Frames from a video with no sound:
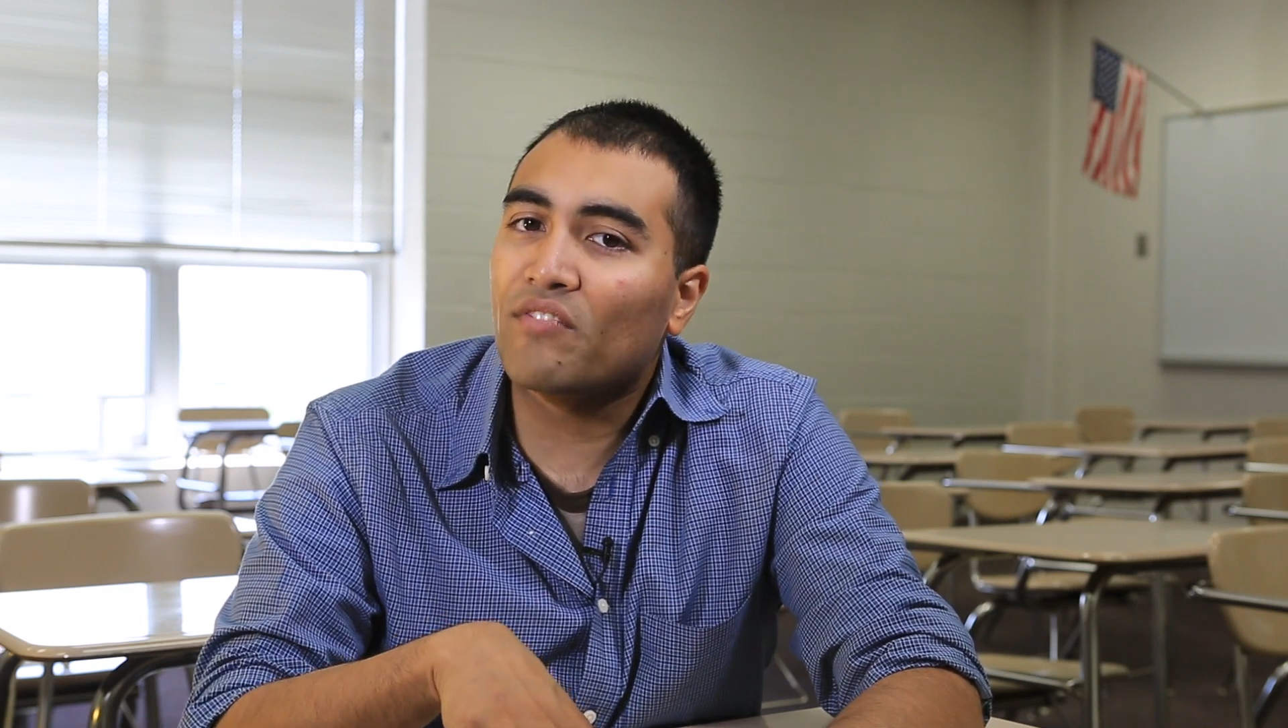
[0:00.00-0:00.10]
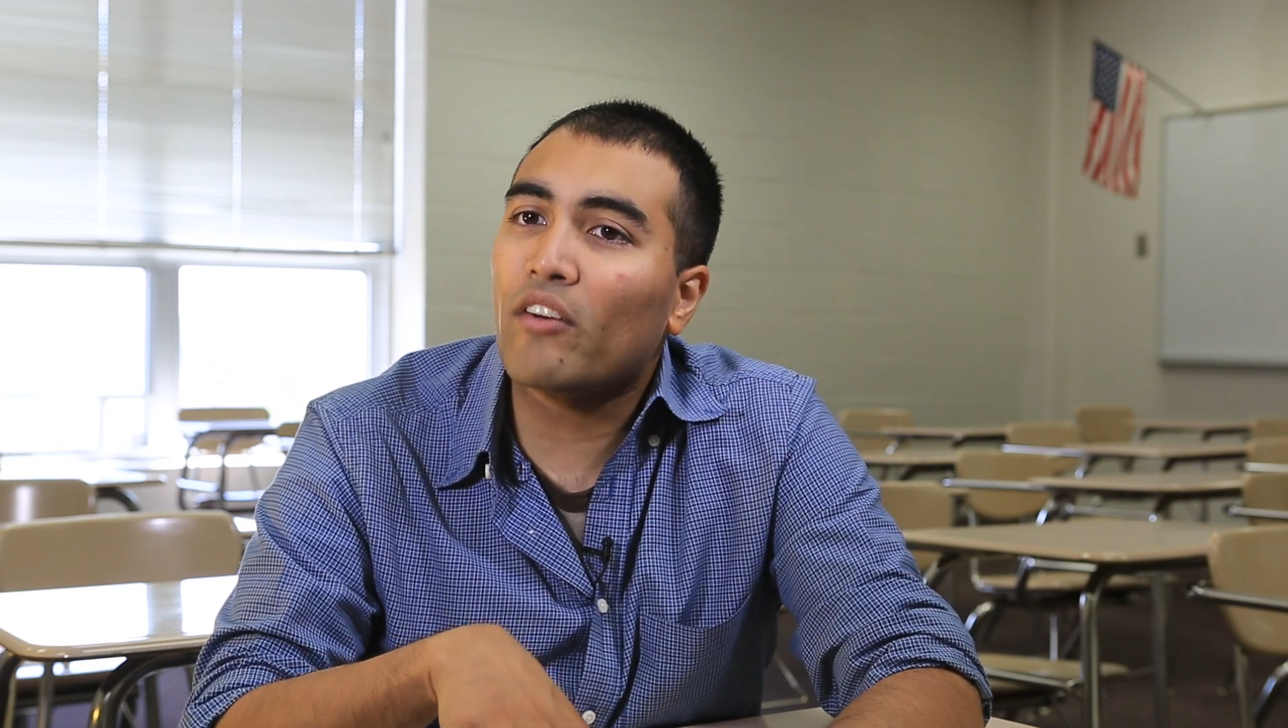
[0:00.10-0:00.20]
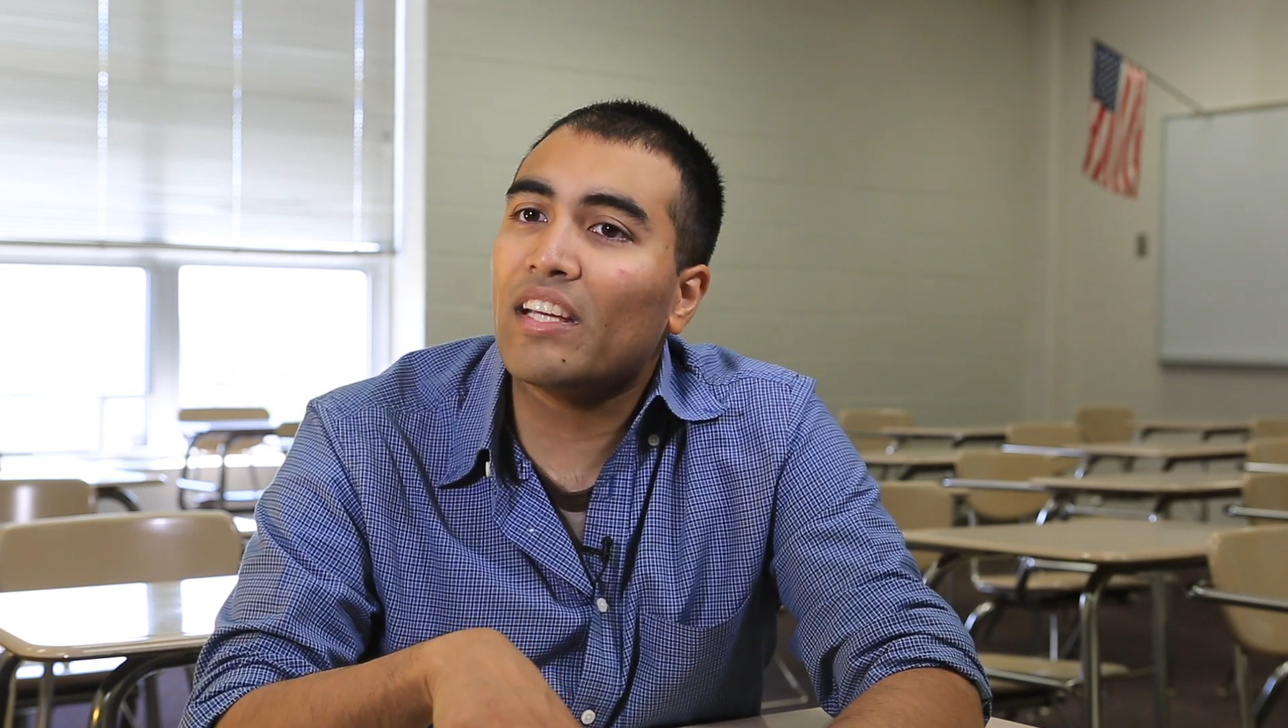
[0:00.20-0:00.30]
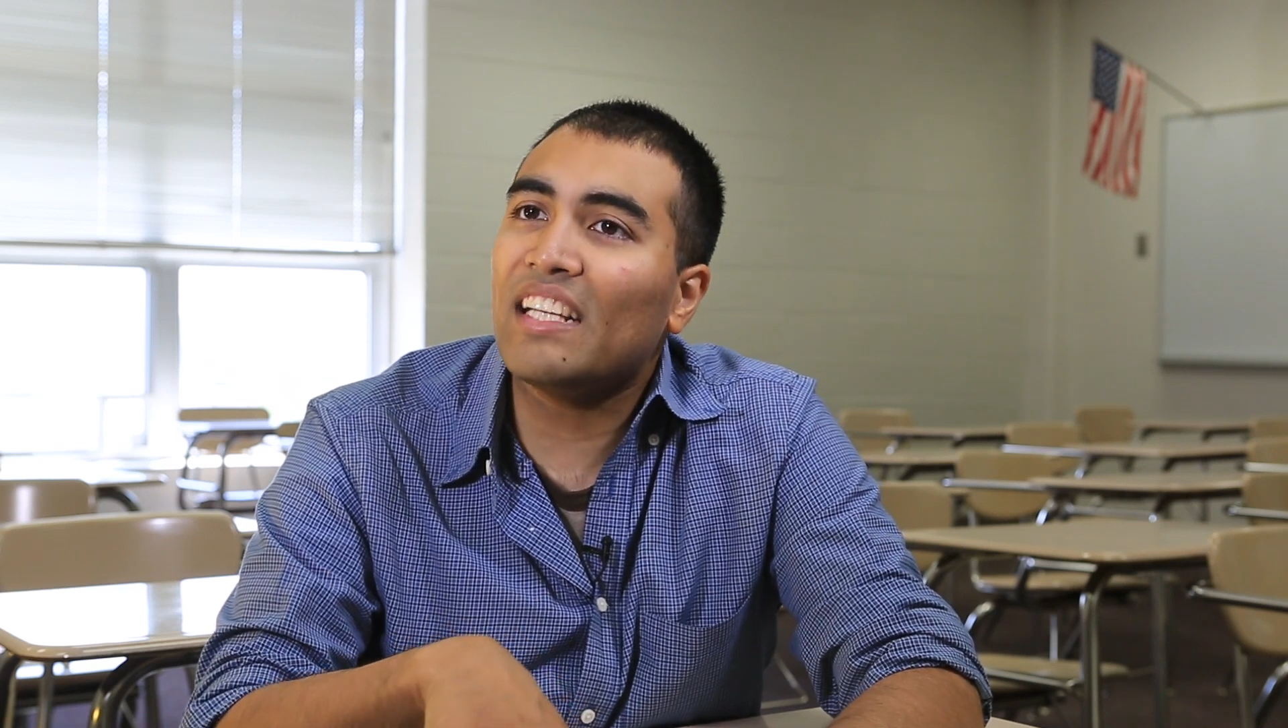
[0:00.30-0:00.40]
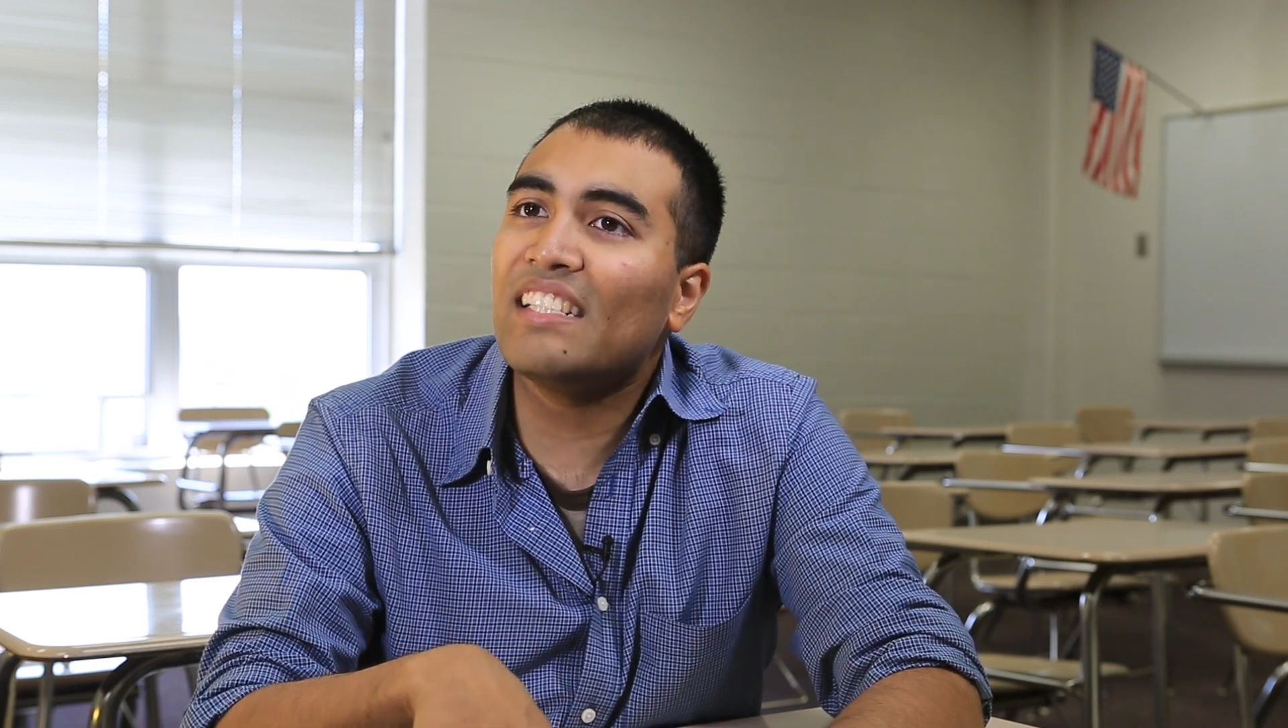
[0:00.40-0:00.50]

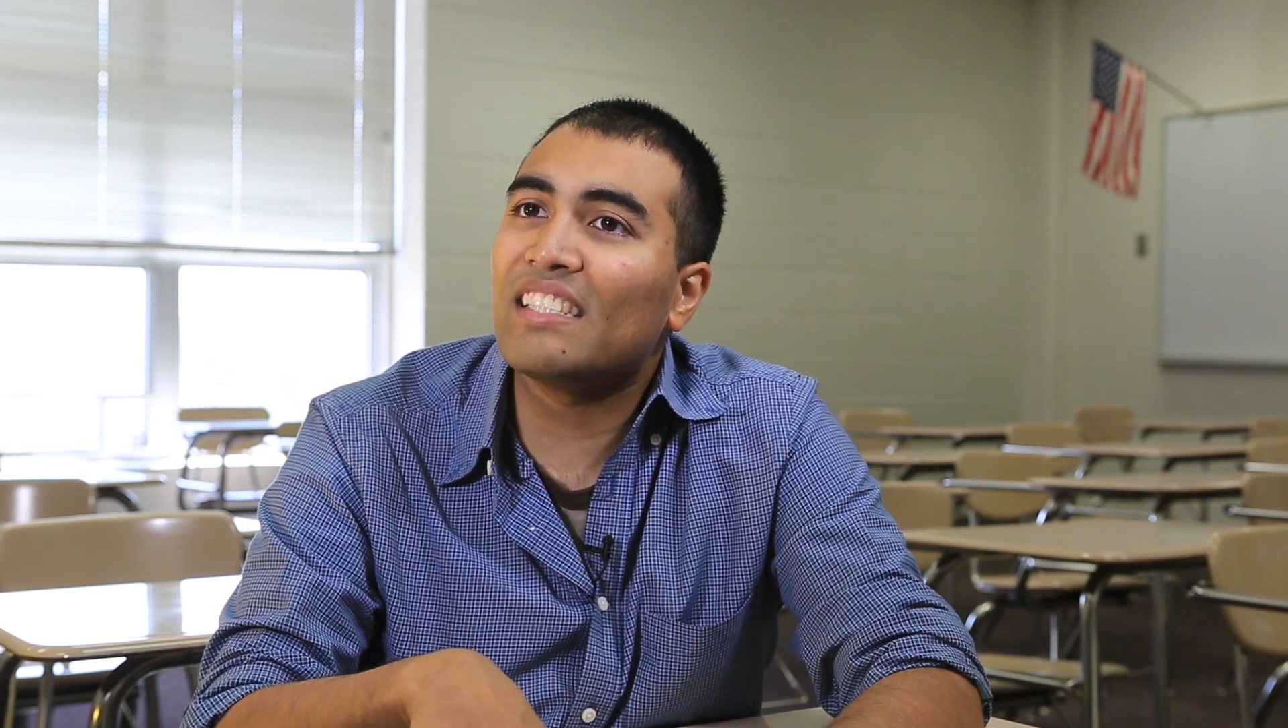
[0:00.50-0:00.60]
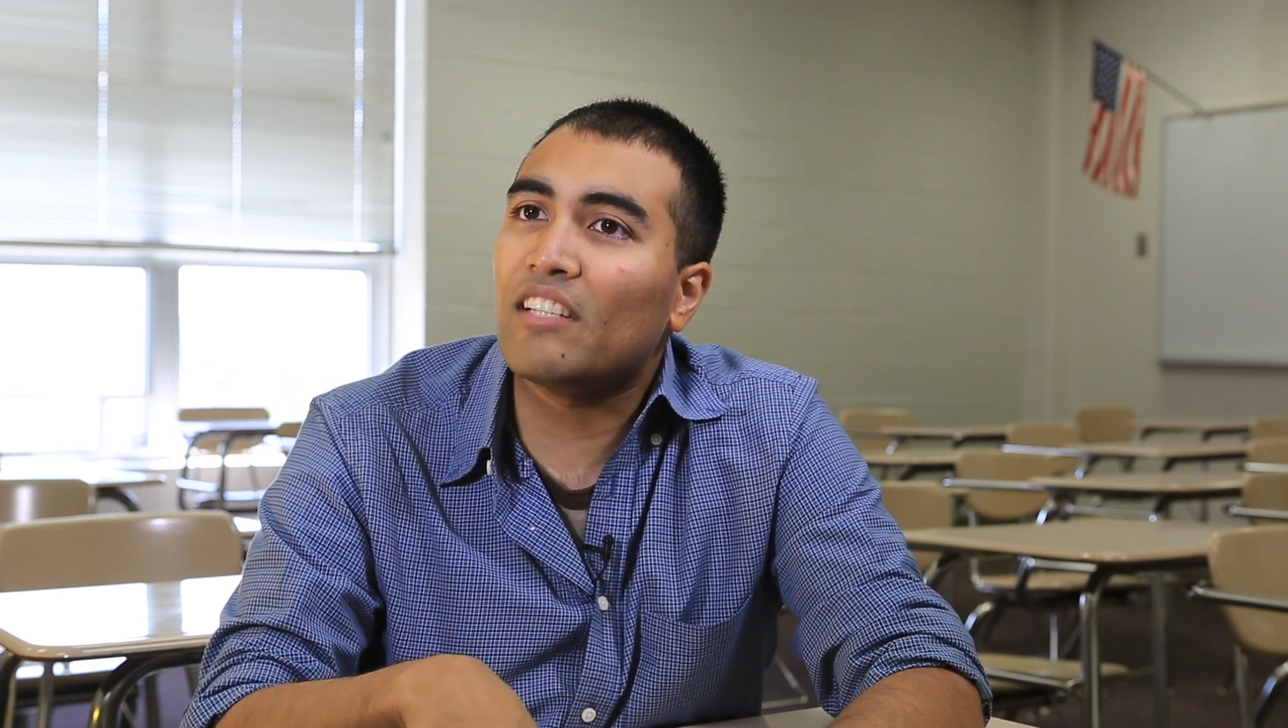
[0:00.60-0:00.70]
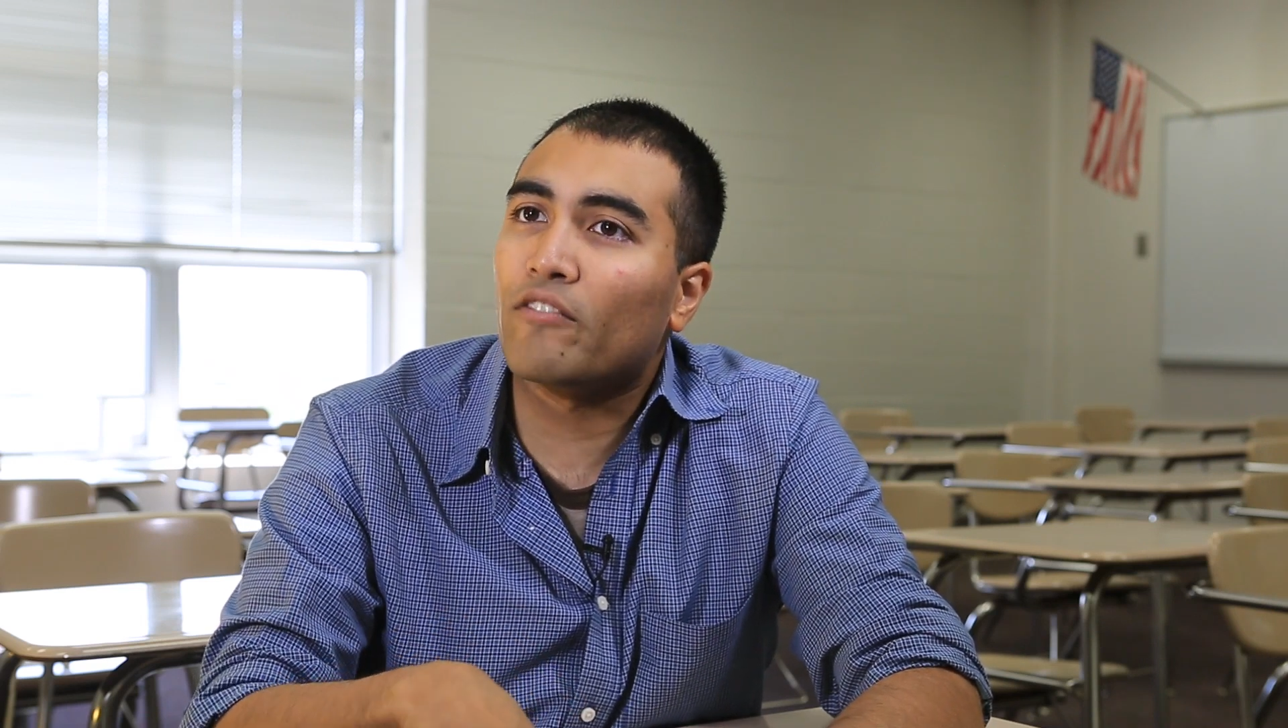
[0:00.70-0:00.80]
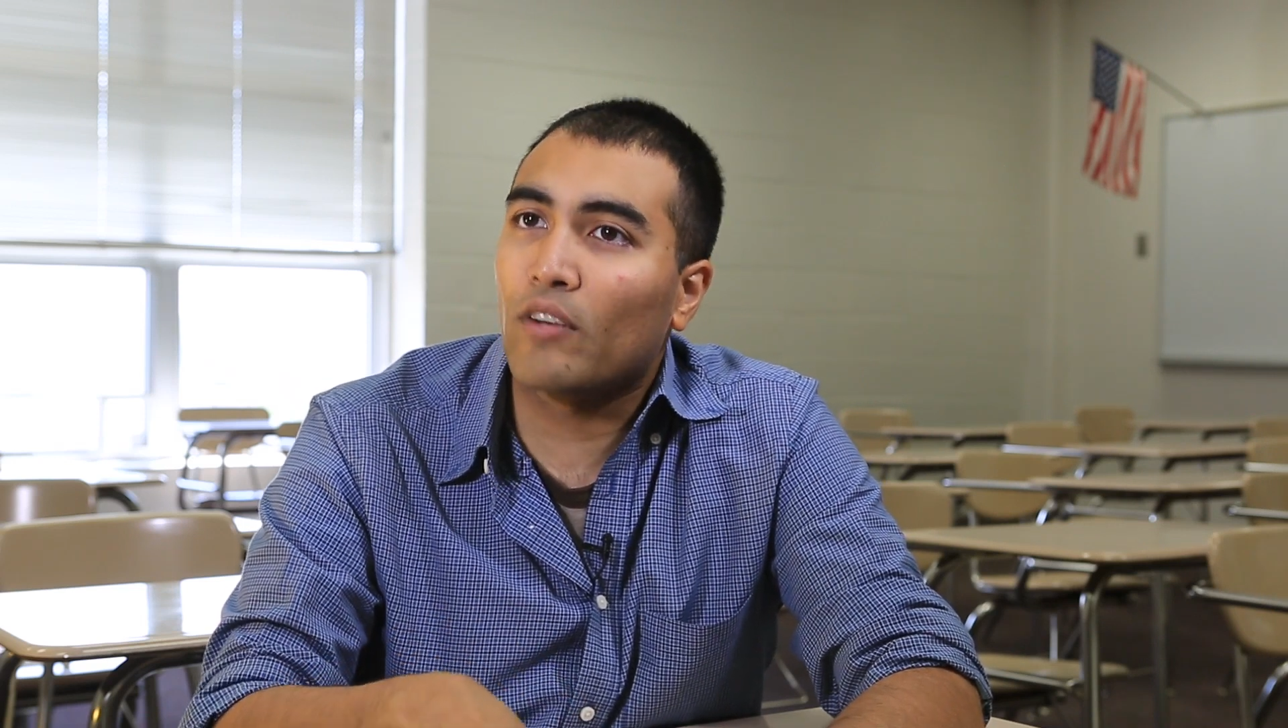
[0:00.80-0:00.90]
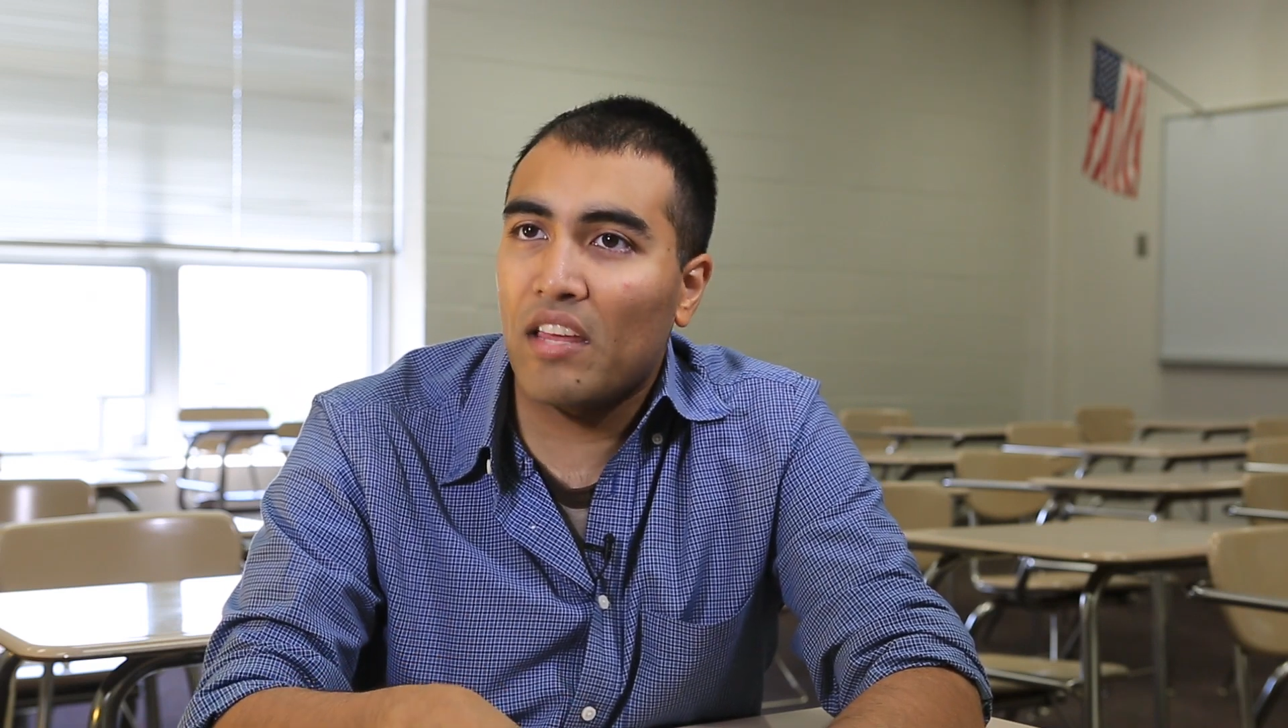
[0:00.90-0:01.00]
very easy for